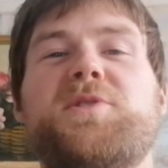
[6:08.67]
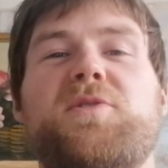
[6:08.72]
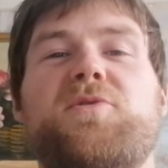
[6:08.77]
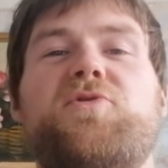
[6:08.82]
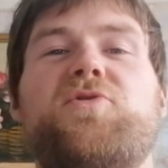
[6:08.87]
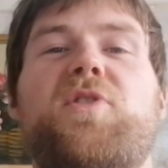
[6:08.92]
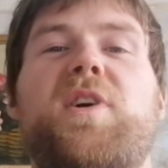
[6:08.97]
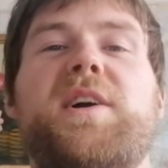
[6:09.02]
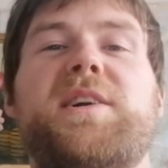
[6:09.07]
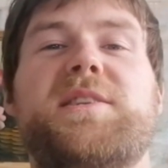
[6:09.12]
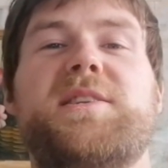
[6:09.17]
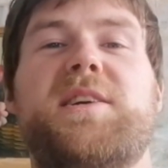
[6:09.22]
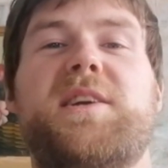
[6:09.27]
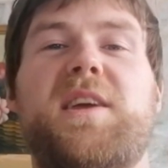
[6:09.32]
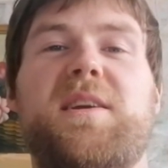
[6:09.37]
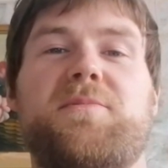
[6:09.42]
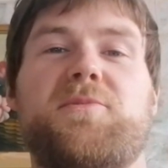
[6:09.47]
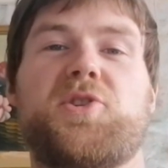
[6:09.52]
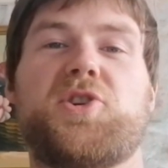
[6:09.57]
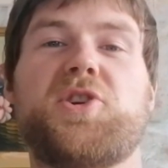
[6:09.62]
So trying to
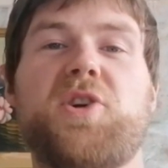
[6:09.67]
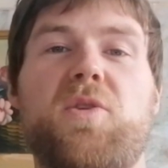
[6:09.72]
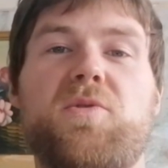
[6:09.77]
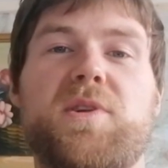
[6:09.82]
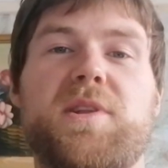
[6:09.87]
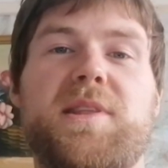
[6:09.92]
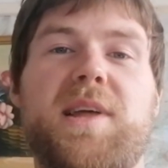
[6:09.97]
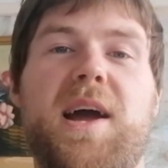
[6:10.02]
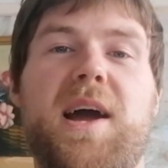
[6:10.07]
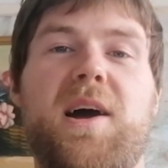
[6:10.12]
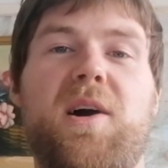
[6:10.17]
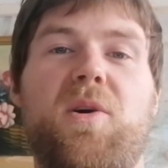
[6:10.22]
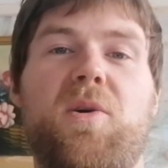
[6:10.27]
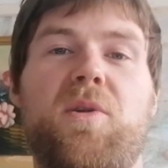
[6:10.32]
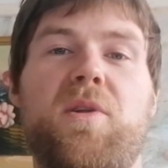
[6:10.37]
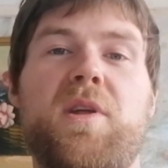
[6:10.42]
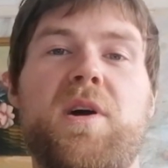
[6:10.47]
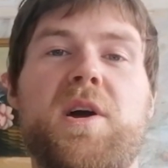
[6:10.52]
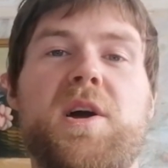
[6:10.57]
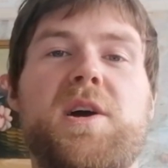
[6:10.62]
keep the shoulder
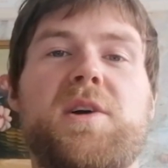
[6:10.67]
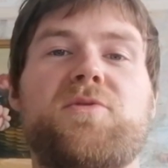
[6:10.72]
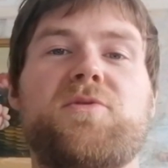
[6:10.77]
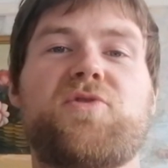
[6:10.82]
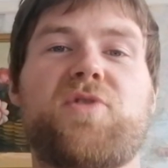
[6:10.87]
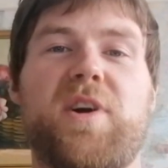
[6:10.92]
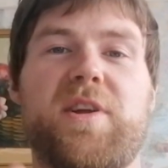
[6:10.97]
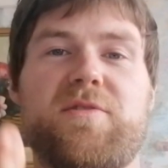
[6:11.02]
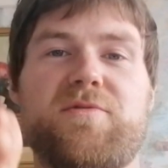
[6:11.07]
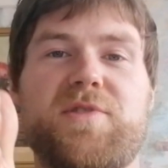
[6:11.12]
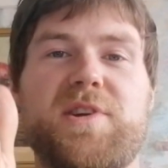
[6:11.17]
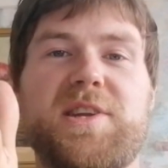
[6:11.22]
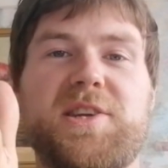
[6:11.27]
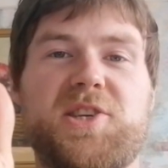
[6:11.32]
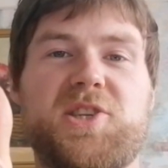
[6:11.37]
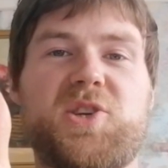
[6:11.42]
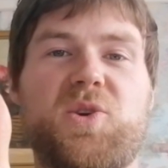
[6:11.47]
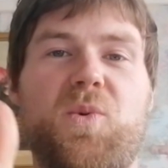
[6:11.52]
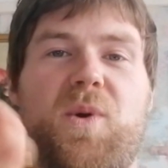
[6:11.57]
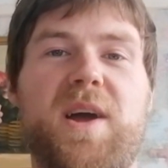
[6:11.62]
down, trying to really
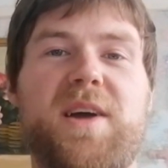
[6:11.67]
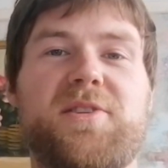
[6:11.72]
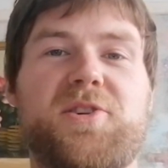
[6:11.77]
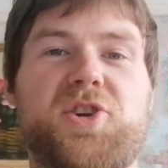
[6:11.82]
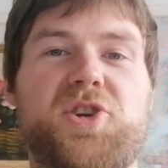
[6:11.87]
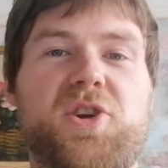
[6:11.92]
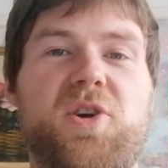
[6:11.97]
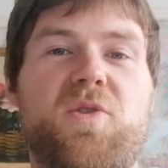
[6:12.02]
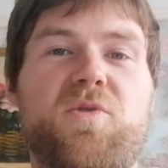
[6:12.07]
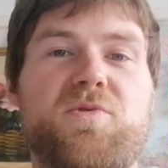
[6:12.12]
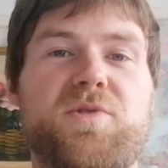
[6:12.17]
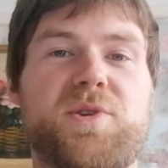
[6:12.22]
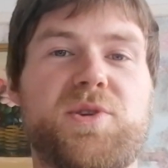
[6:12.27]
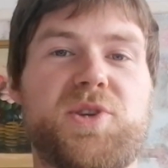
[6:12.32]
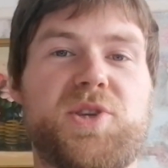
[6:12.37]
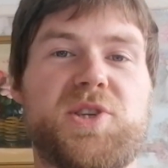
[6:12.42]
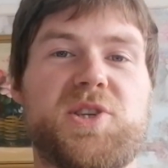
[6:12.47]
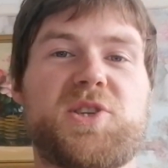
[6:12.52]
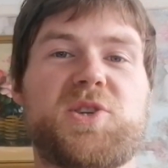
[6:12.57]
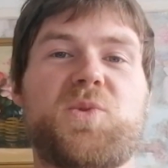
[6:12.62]
square the
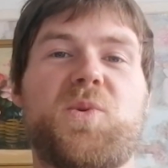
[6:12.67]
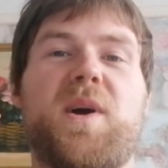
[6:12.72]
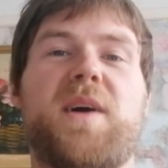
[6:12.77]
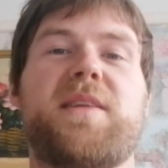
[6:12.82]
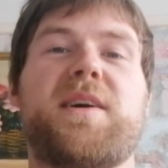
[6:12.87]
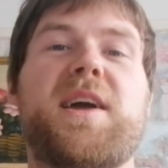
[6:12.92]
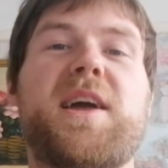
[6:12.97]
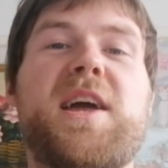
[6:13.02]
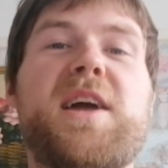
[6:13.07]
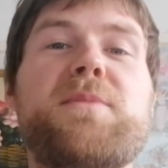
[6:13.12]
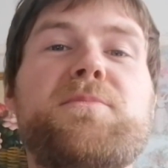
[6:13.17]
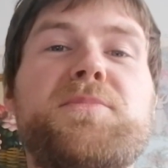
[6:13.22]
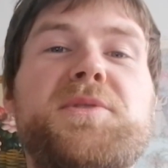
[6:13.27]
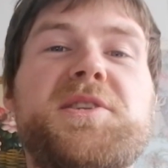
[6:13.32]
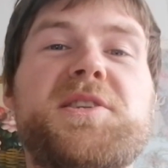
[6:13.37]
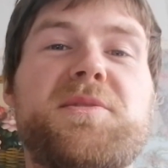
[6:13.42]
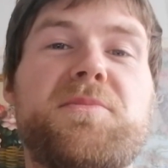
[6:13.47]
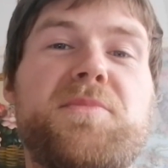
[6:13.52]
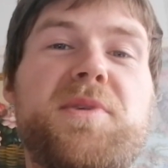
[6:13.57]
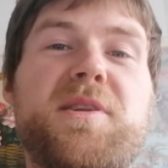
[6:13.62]
shoulders, square the
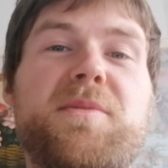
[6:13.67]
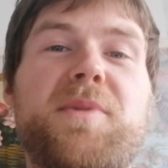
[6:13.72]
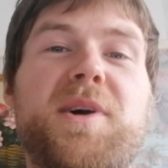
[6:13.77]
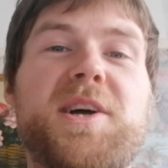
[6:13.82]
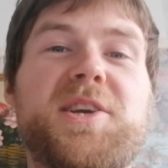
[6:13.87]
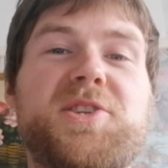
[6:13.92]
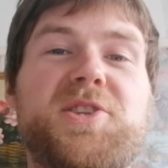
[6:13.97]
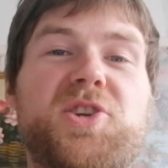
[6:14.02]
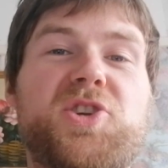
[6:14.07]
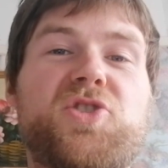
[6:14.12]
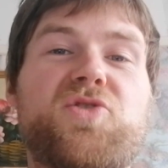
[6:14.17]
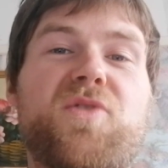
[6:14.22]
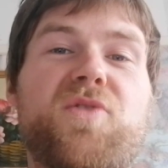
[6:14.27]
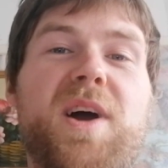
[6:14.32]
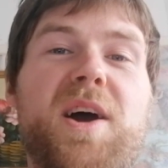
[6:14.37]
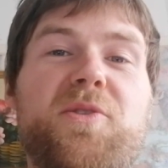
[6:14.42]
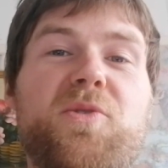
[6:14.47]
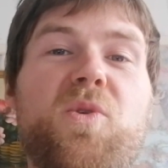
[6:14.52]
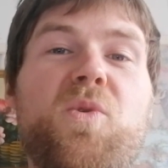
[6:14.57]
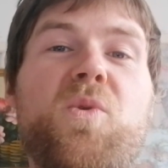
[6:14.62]
hips, minimize the
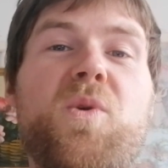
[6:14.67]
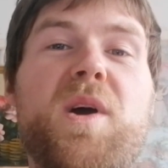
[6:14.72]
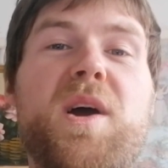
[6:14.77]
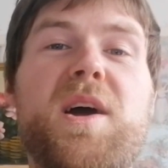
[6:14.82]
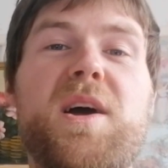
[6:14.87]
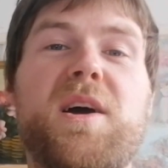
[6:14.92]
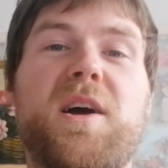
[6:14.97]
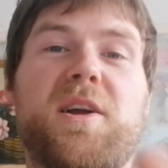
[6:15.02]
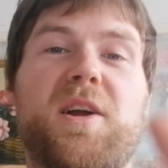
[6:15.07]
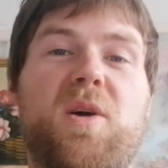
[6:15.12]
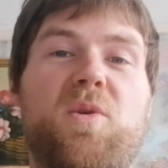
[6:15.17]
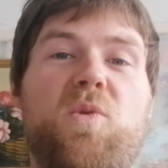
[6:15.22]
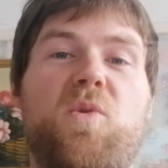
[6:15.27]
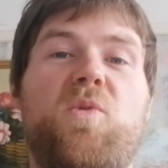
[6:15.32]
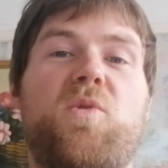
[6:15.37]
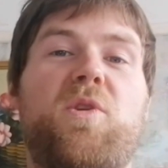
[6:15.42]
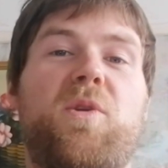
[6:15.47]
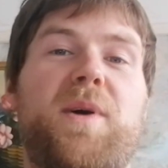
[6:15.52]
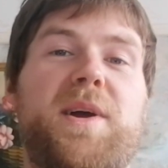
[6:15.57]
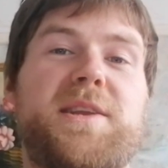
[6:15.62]
straddle, and go
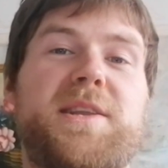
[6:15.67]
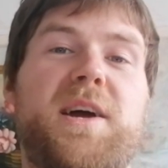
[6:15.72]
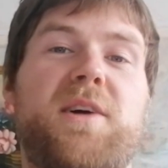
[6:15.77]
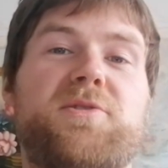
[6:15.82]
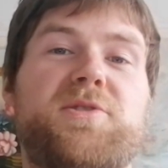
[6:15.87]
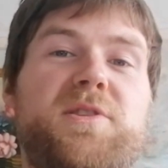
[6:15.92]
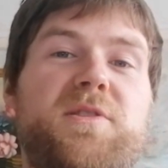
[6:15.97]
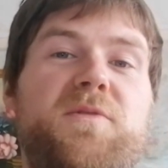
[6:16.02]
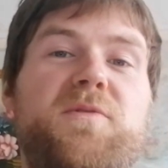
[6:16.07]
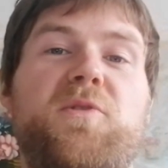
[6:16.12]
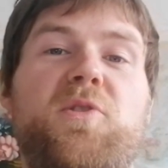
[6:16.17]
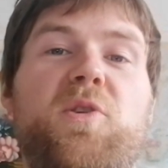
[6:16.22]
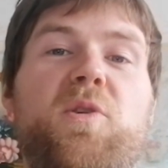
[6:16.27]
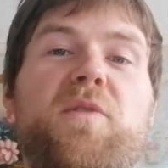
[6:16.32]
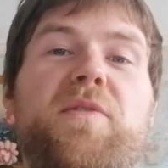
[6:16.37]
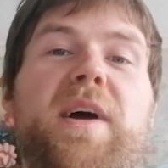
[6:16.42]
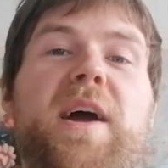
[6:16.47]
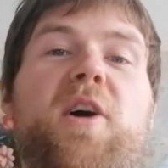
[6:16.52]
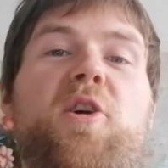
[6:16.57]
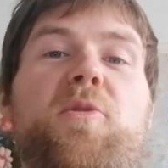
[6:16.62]
all the way down to the
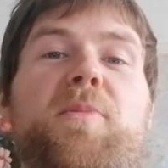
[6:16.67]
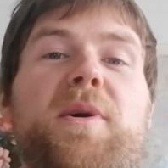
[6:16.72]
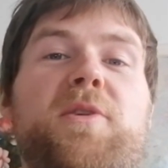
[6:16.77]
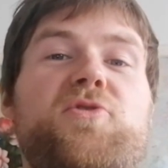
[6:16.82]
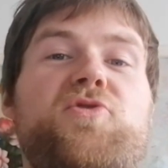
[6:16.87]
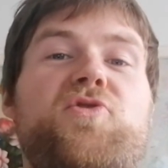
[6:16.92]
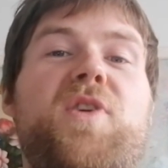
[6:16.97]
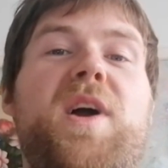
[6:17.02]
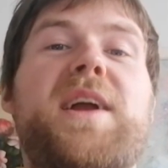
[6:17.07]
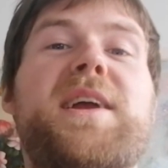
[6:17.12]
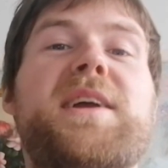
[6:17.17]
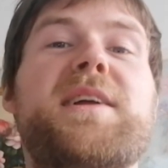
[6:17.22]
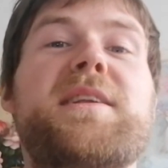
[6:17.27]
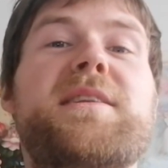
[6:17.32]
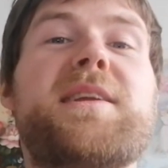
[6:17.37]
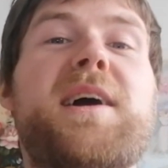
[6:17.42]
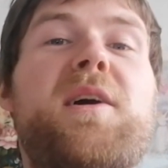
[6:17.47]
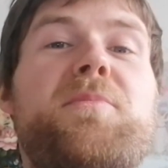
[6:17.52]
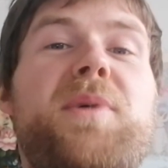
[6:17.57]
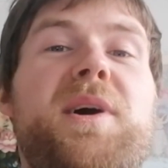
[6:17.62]
floor with the elbow tracking
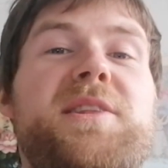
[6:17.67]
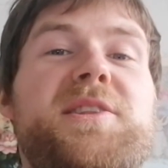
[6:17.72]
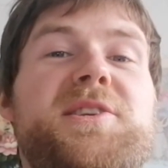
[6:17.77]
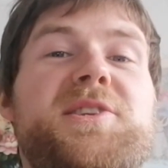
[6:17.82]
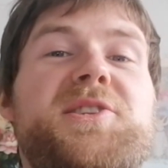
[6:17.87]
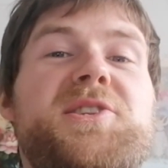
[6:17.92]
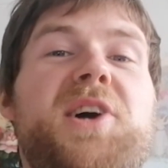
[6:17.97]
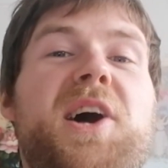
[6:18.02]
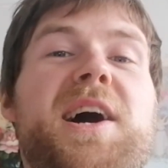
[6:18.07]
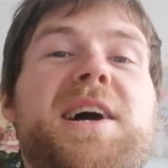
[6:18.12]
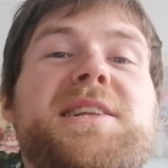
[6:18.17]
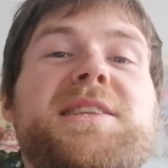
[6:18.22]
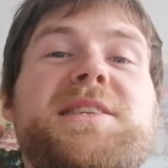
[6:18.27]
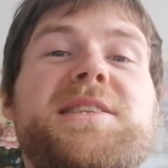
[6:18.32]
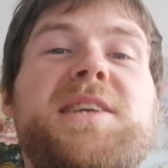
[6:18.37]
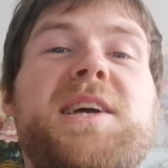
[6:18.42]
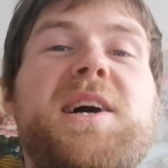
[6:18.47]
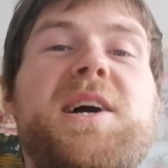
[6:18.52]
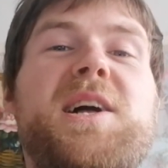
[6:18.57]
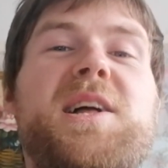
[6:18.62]
down by the
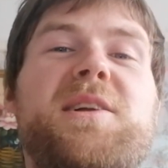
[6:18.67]
sides.